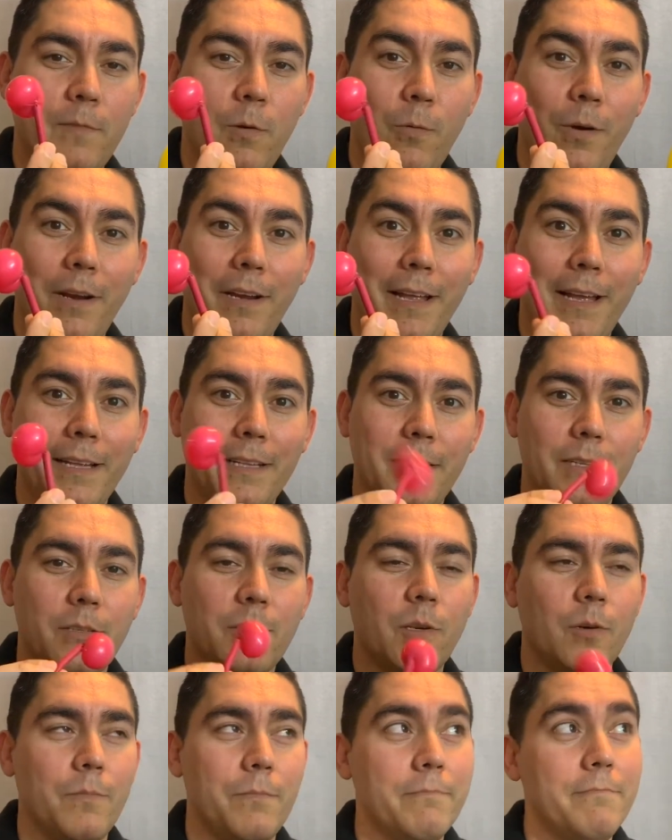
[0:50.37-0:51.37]
Why not?
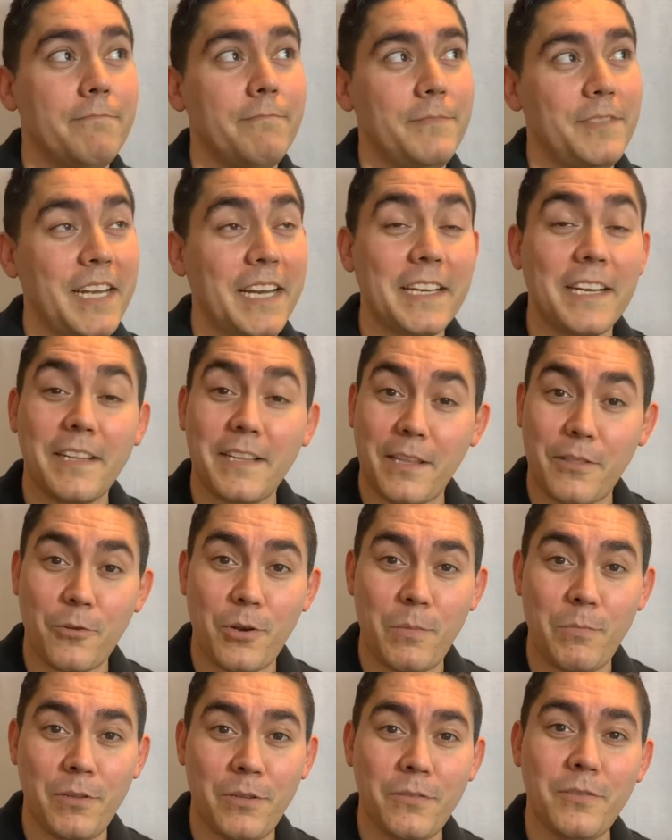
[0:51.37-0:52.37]
So, technically
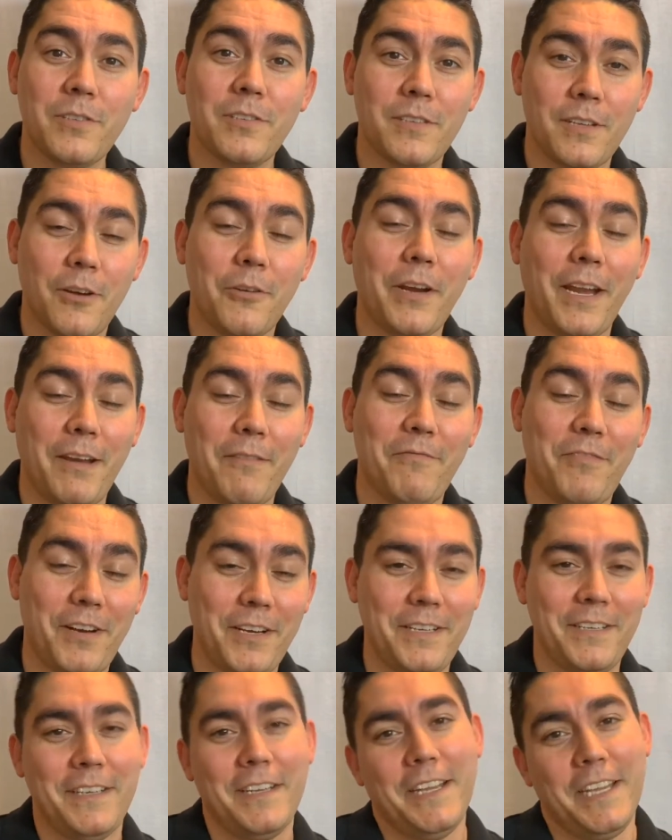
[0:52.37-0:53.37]
3 balloons? Okay,
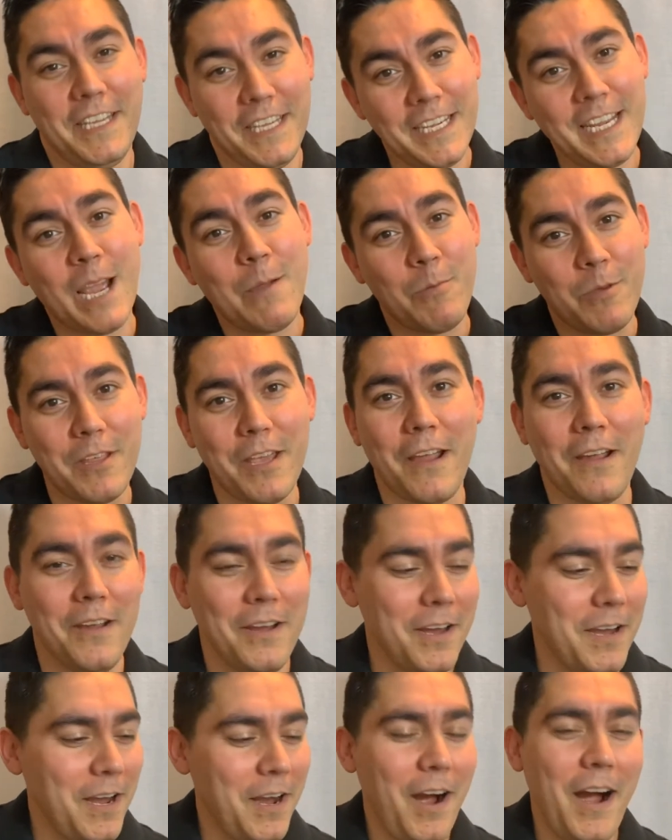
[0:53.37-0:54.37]
fine. You got me there.
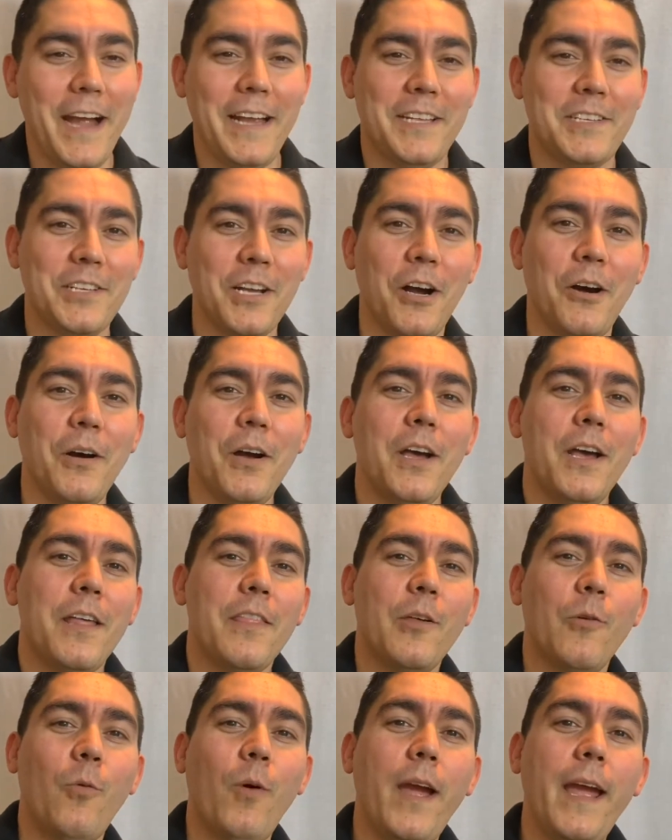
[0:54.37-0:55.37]
All right, so
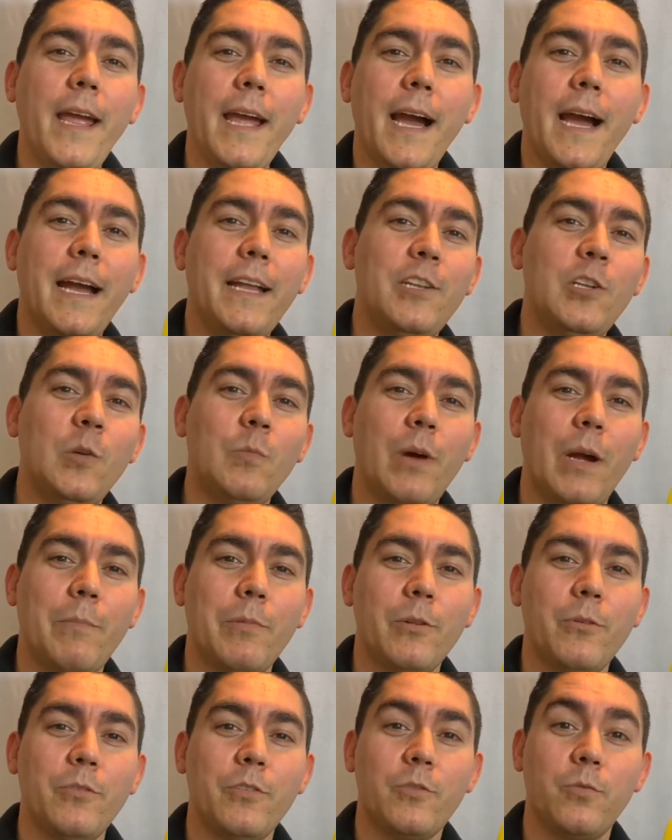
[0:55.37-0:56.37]
the way I do my
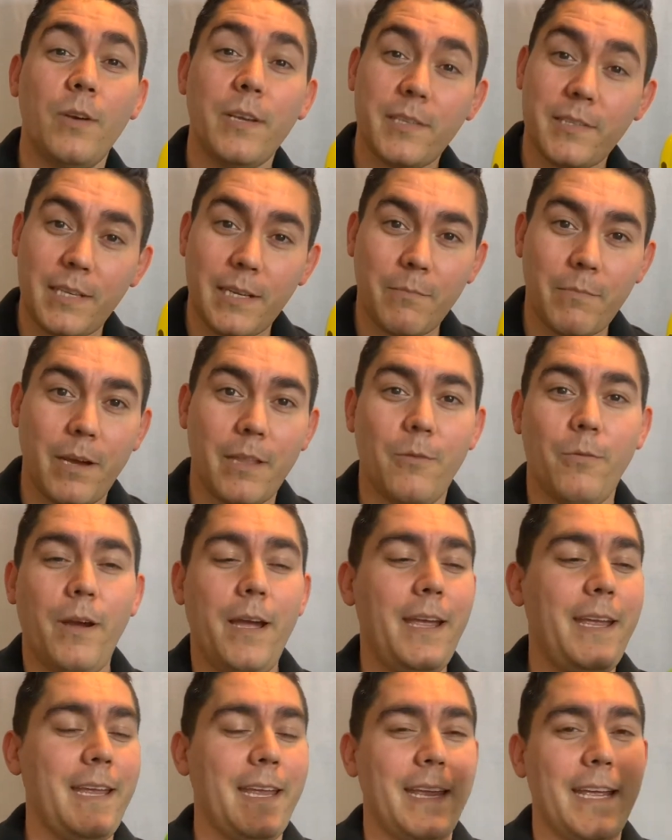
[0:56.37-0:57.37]
balloon twisting, by the
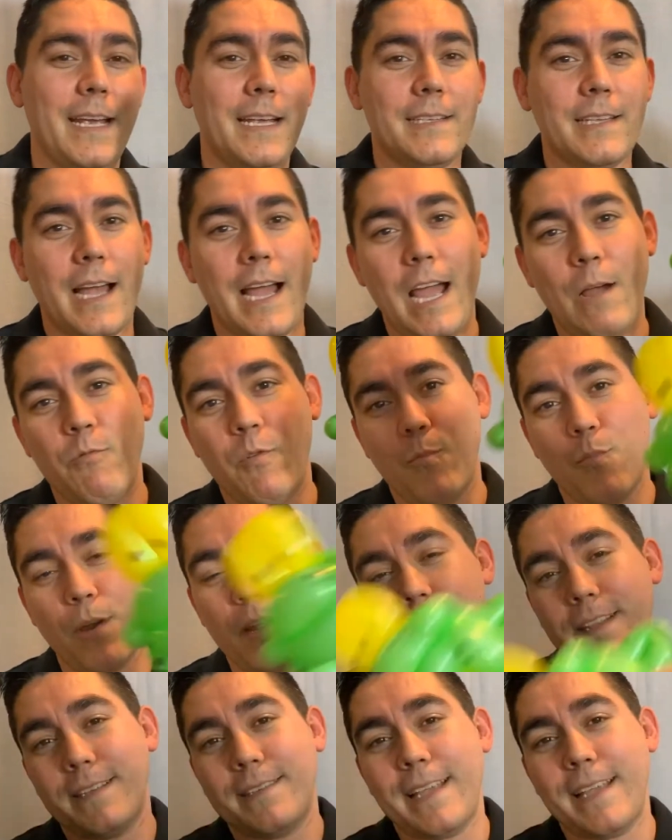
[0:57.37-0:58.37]
way, is I will
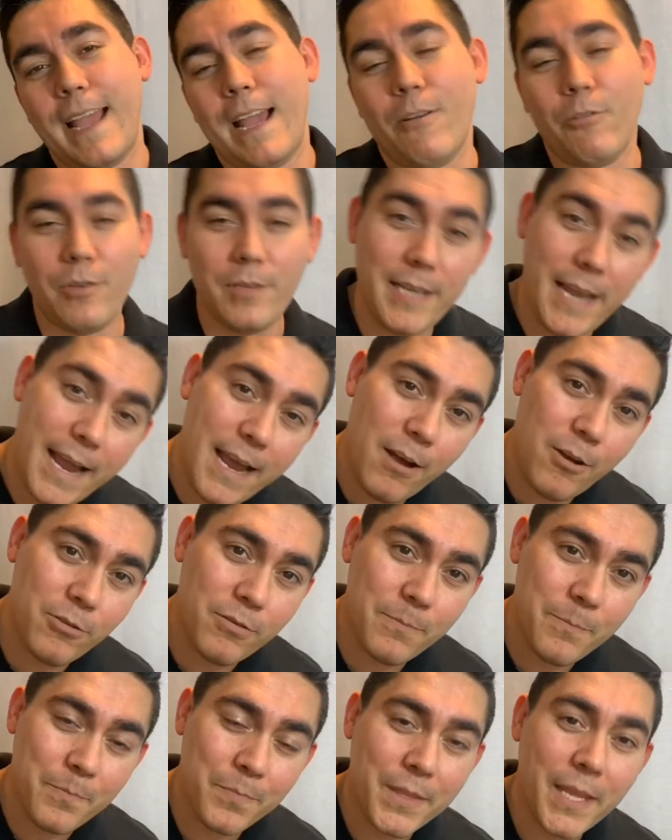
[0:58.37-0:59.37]
bring the sound
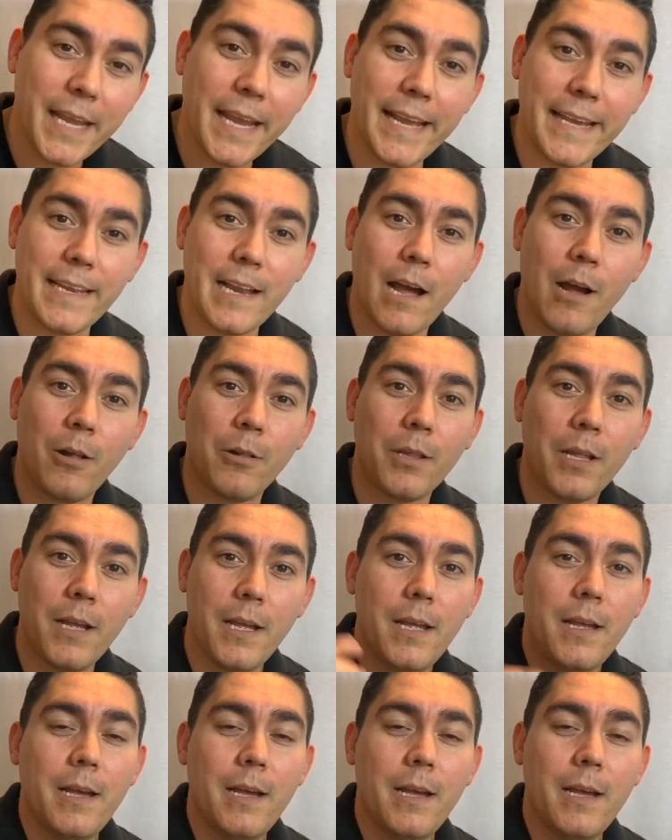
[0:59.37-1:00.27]
down and I'll